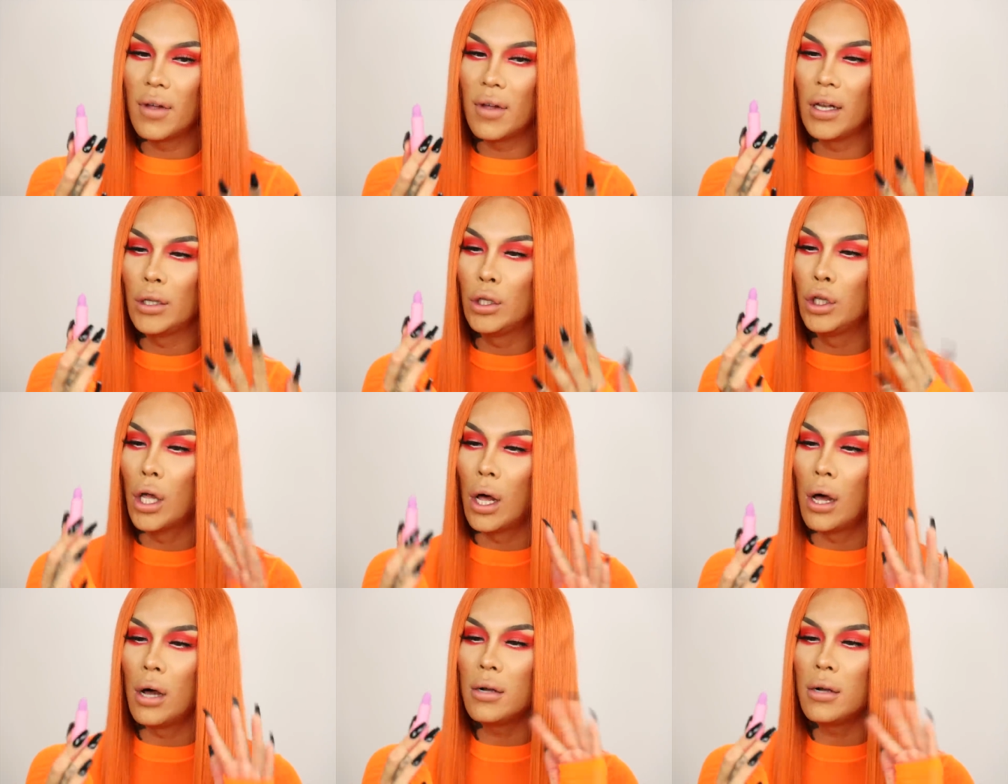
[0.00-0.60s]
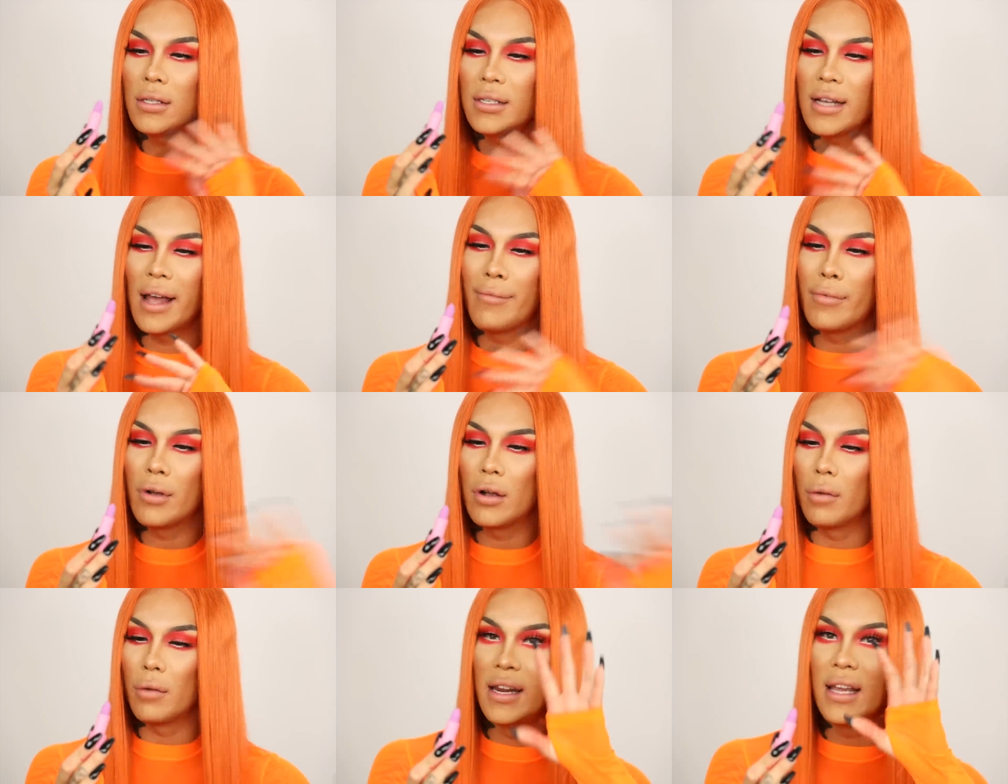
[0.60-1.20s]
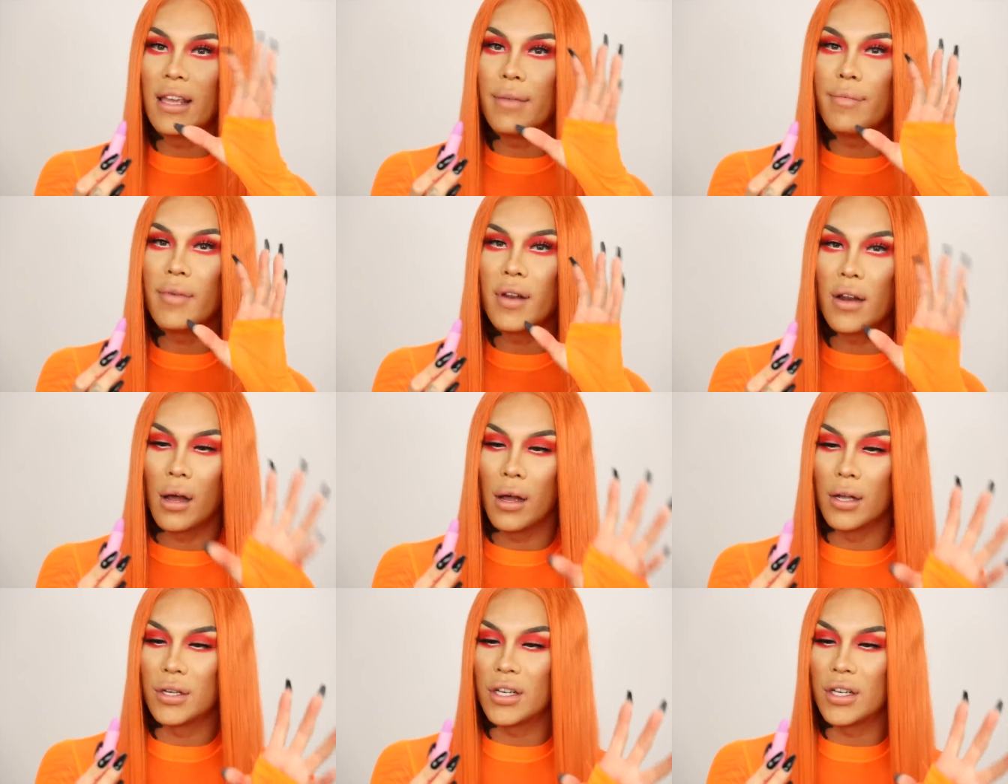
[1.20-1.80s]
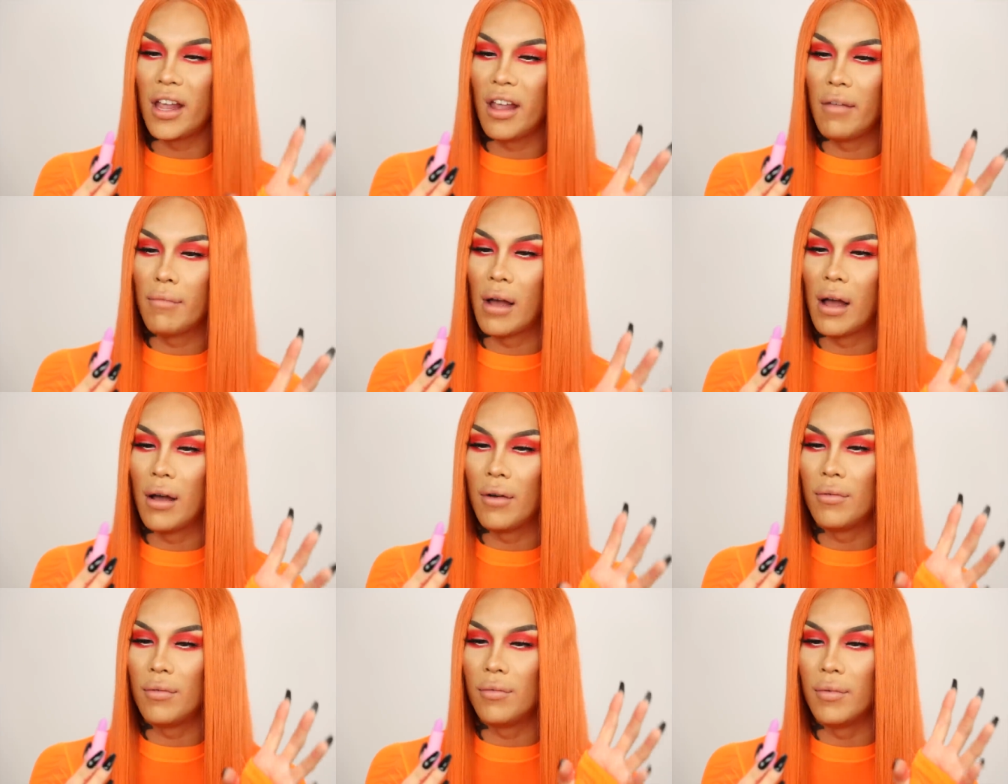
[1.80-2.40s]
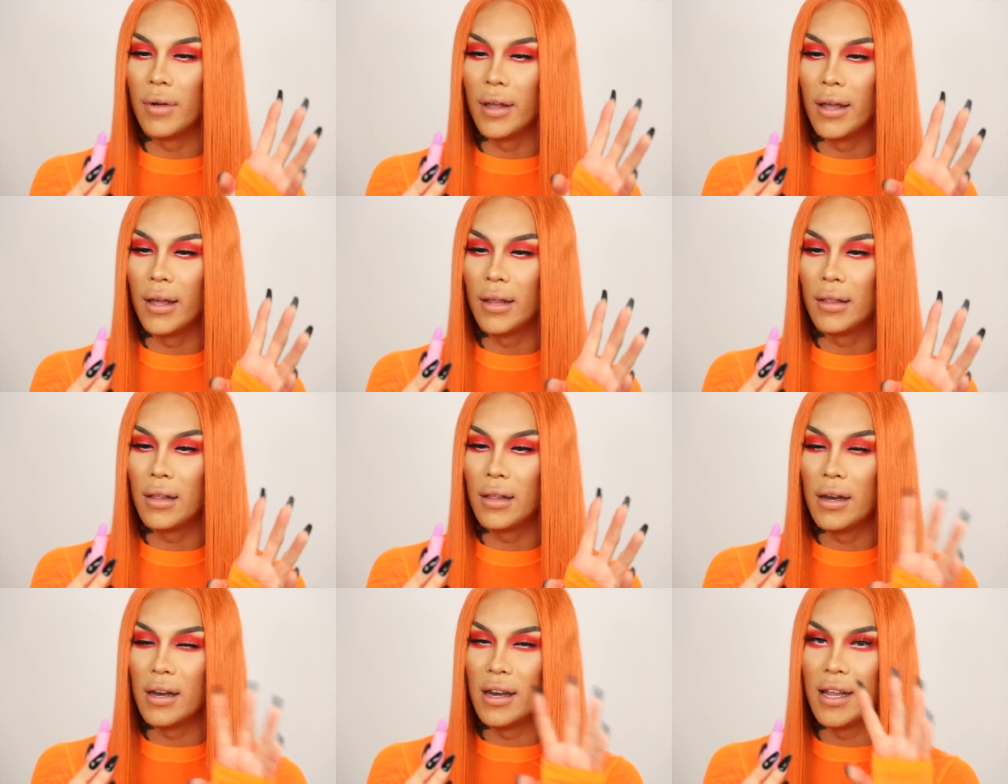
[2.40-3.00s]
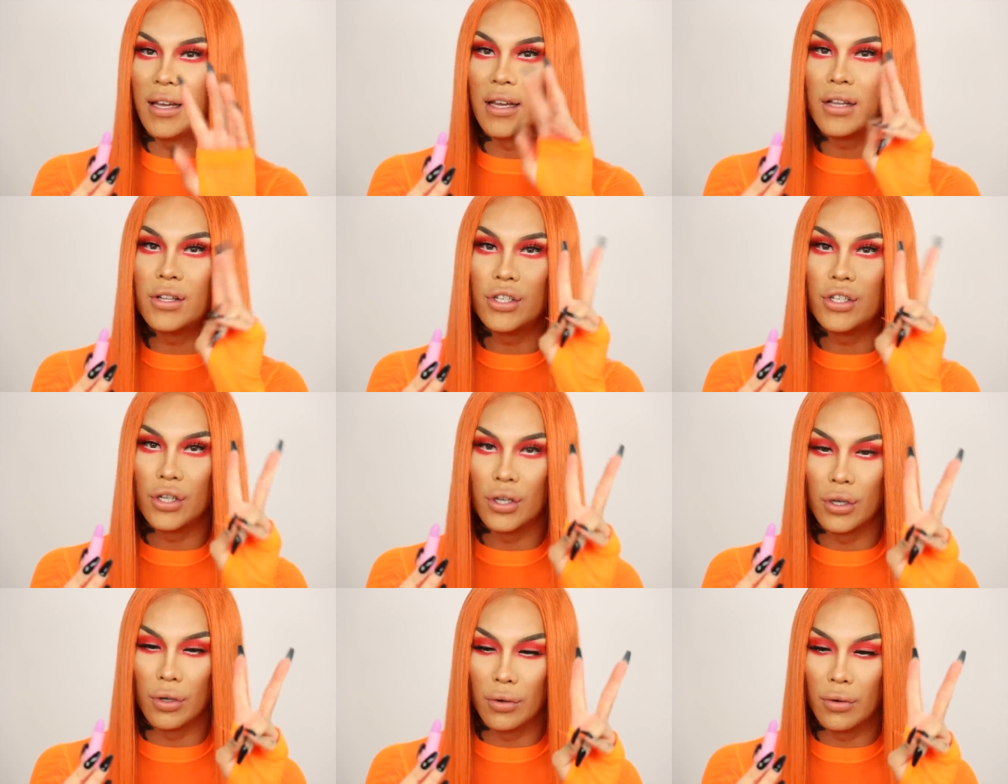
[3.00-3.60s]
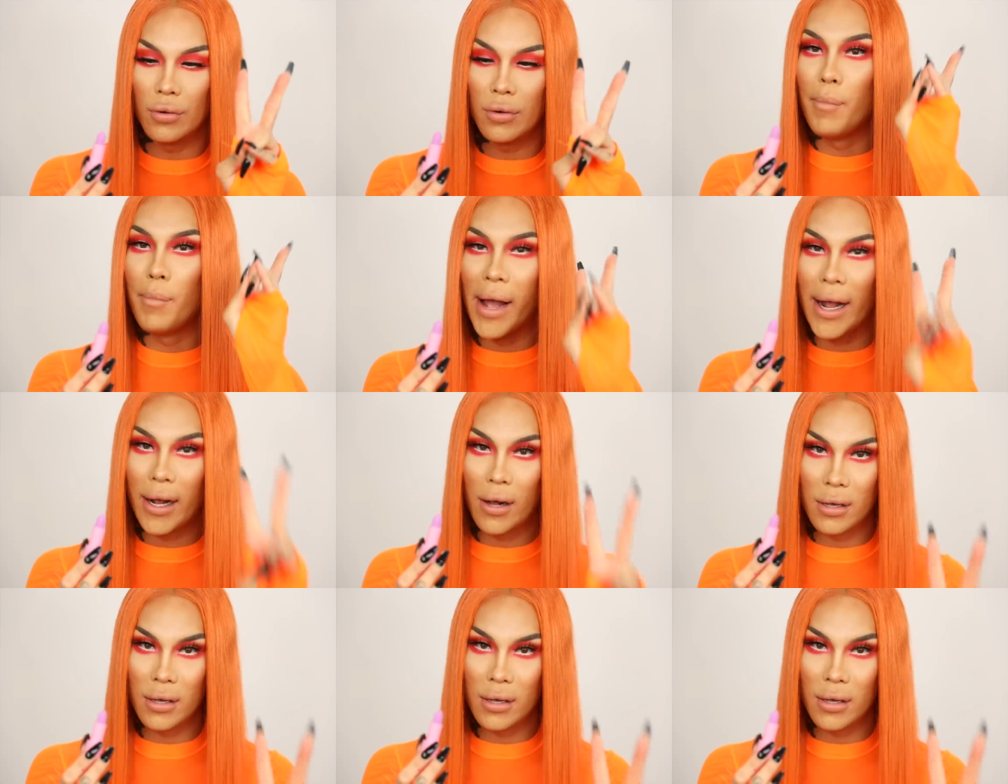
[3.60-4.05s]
A long time ago, Nicki Minaj came out with Nicki 2, MAC